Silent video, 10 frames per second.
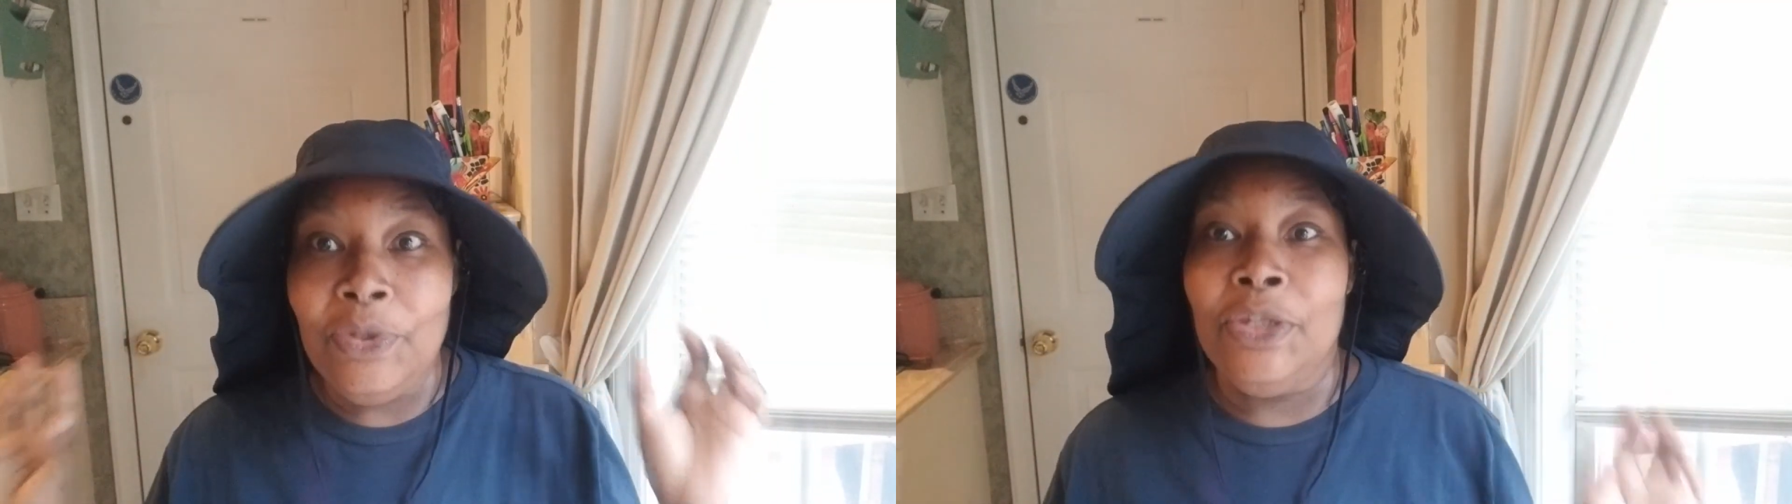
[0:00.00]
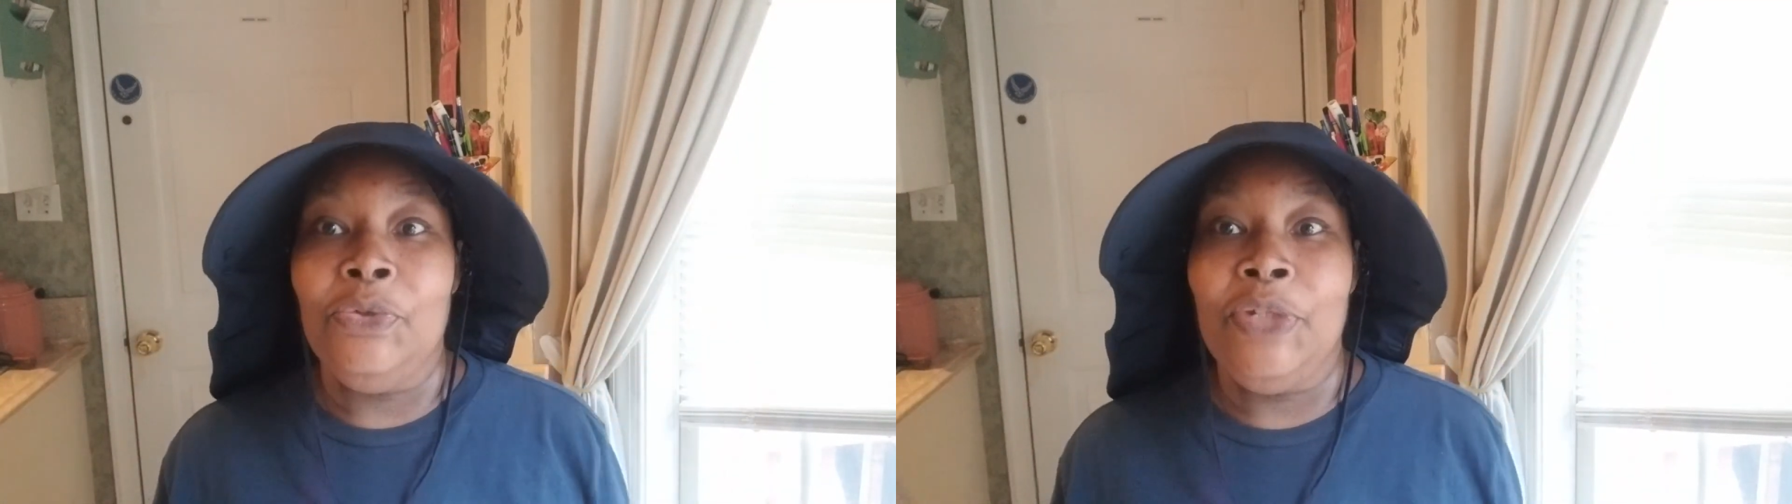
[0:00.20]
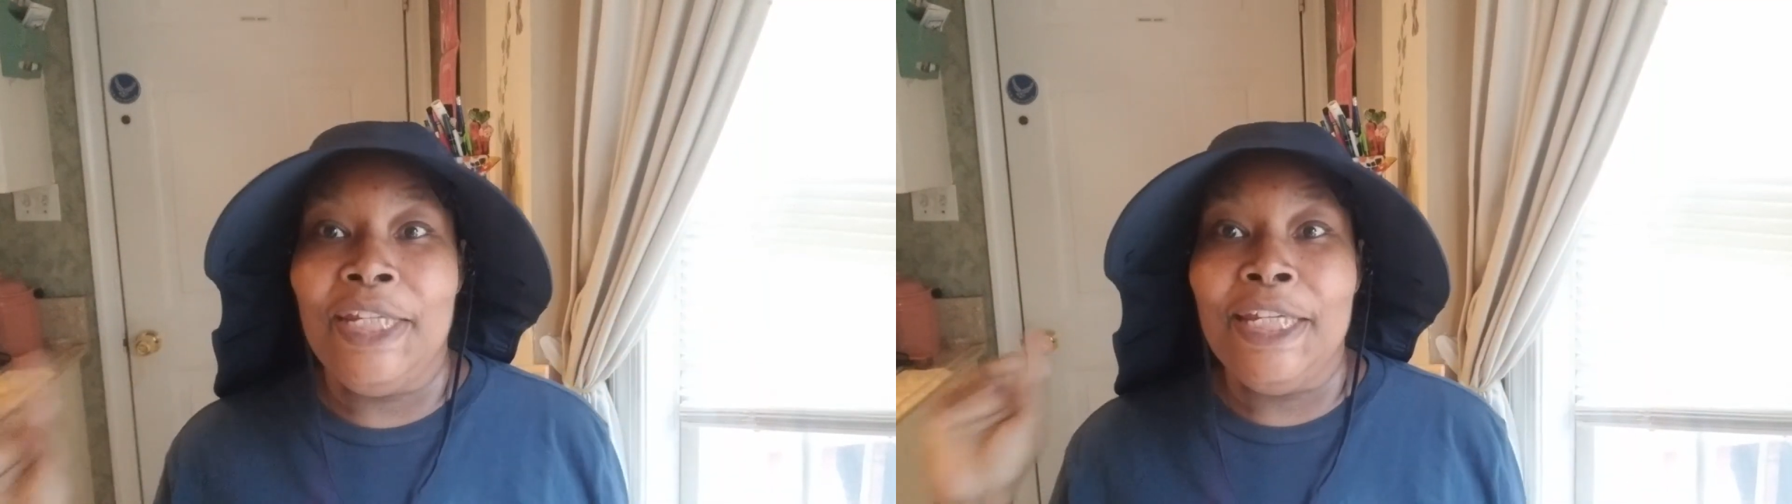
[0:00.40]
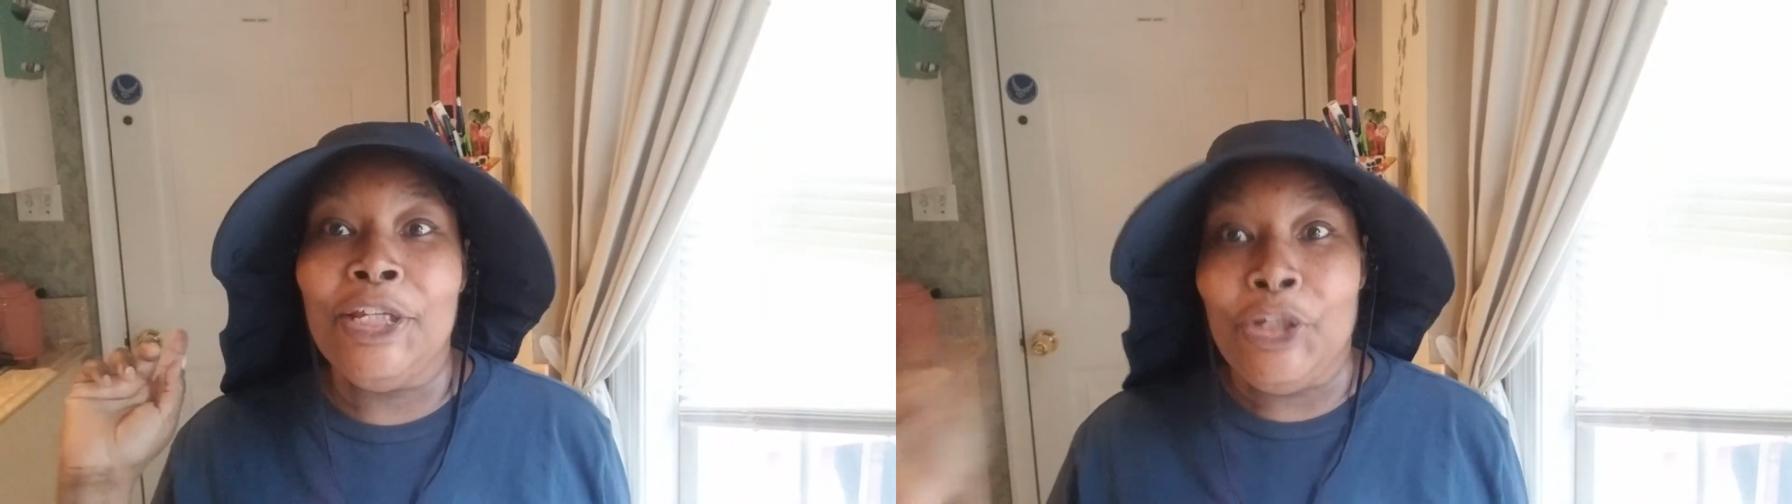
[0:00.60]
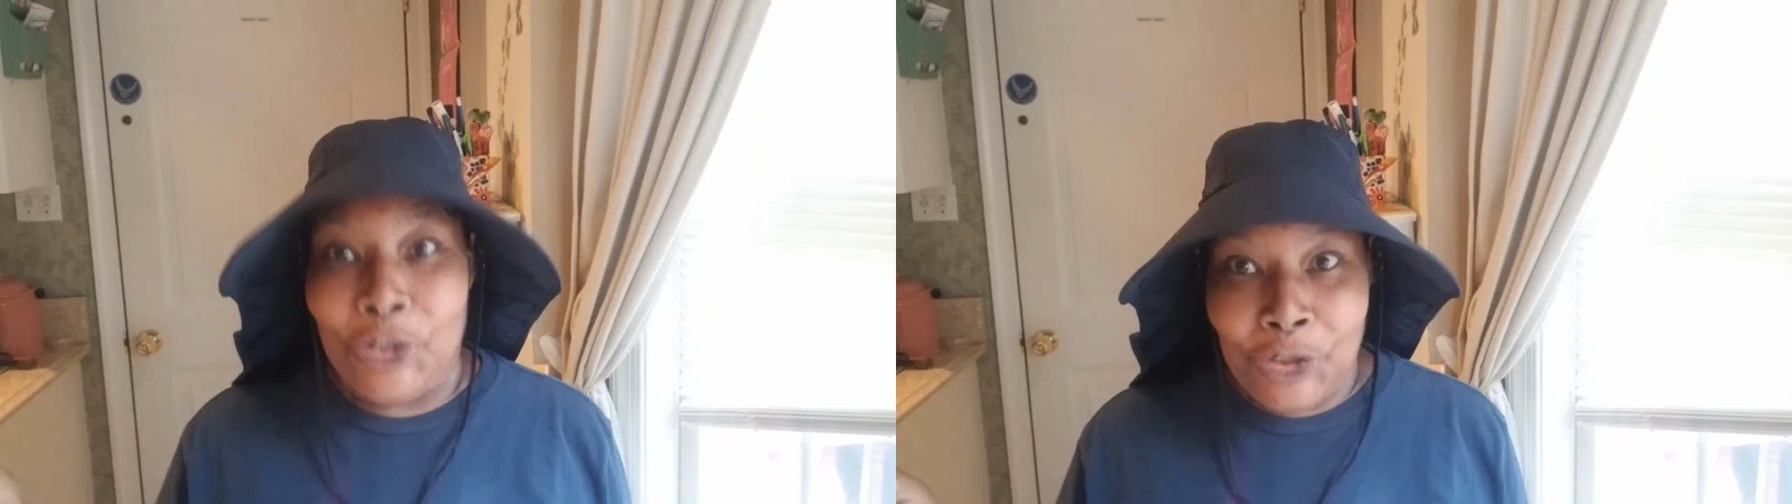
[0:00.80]
you did
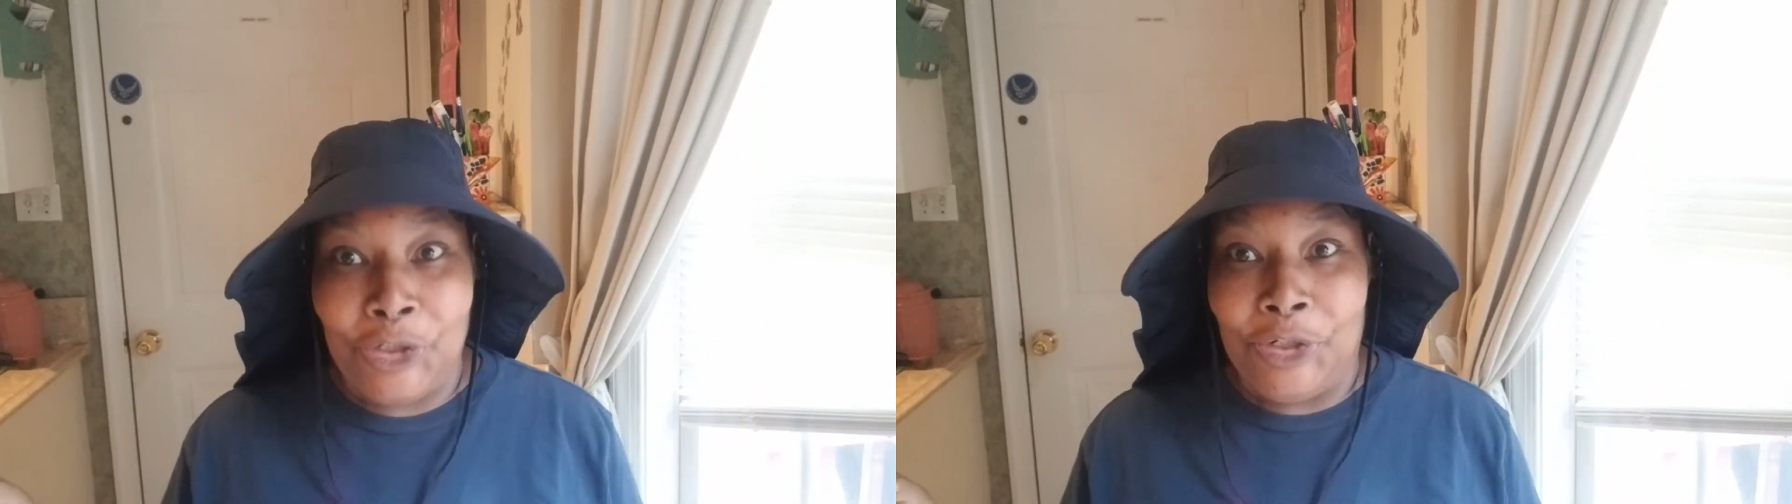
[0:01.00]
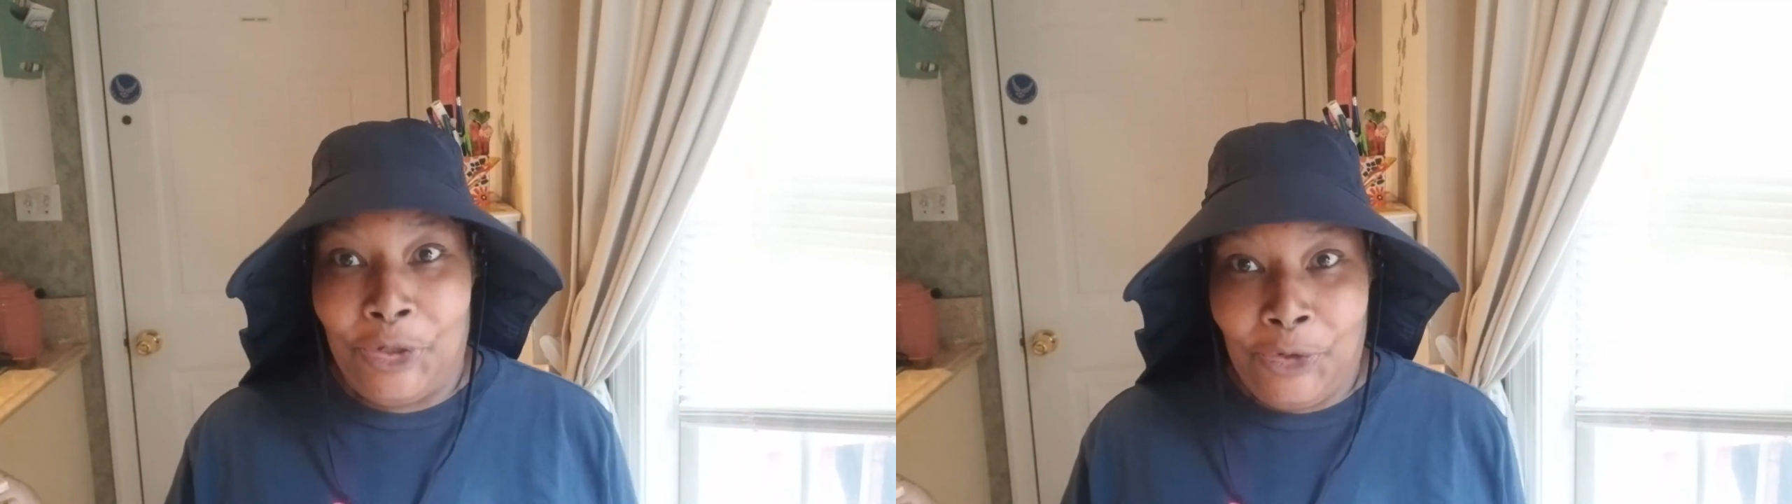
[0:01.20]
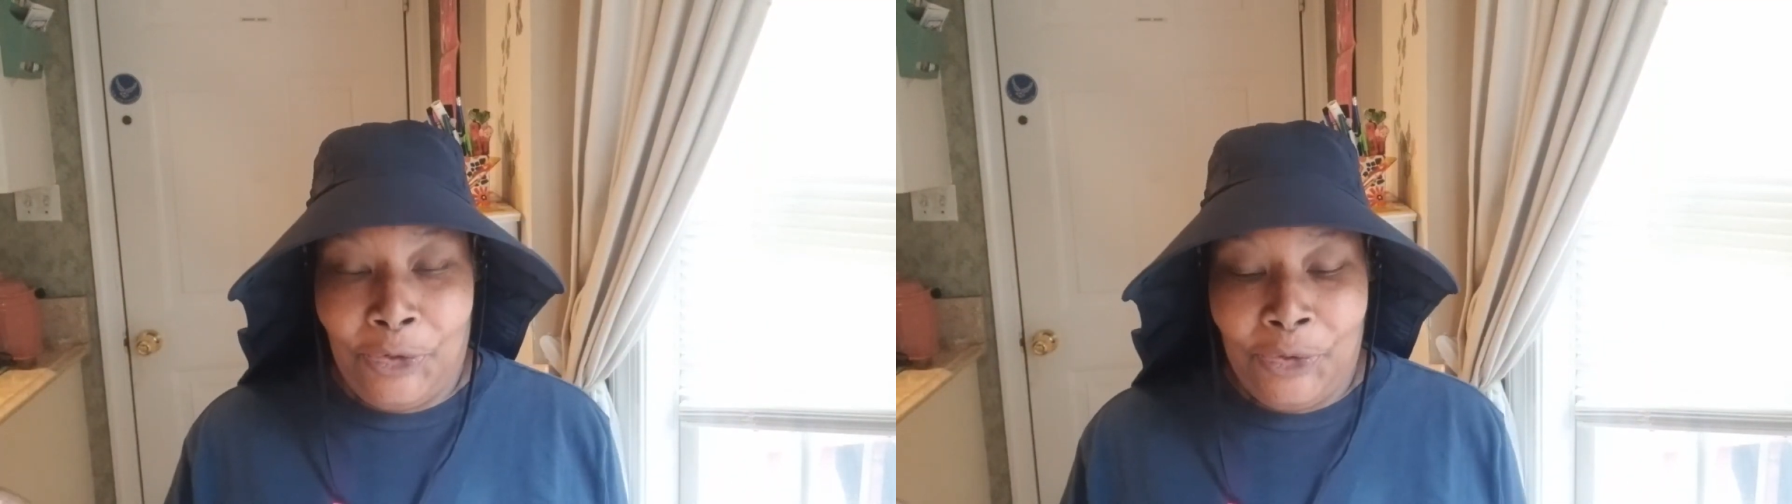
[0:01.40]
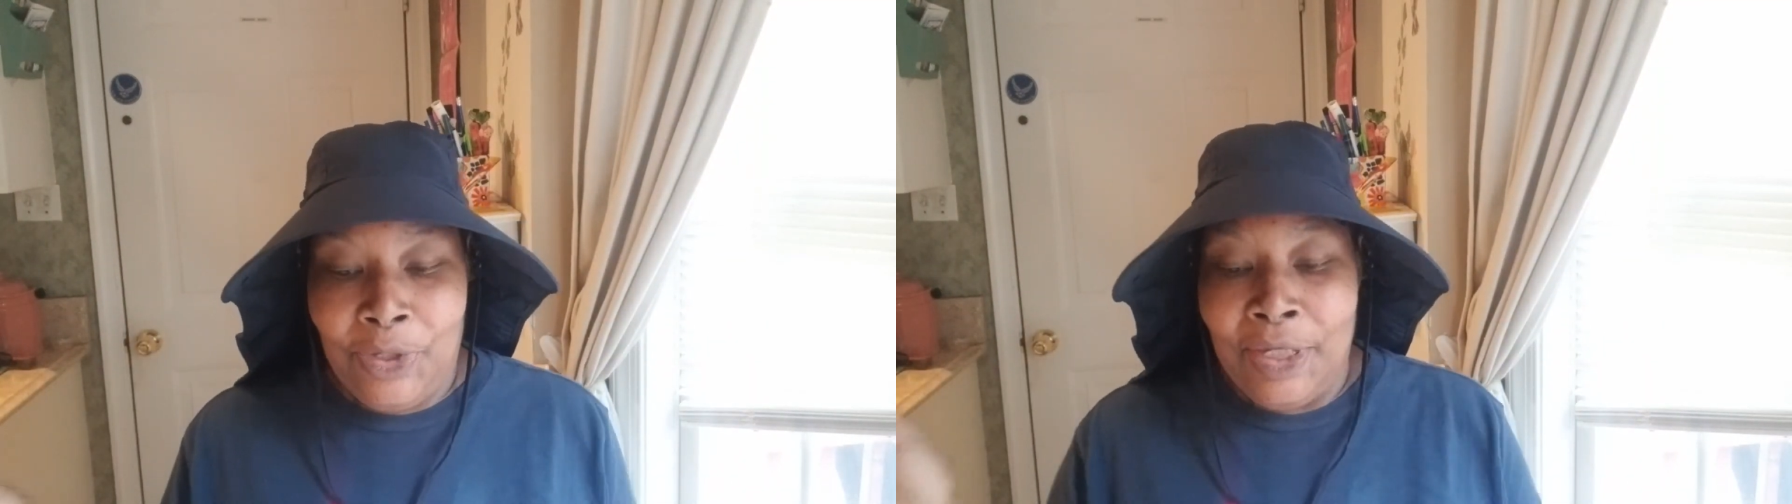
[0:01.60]
good, girl.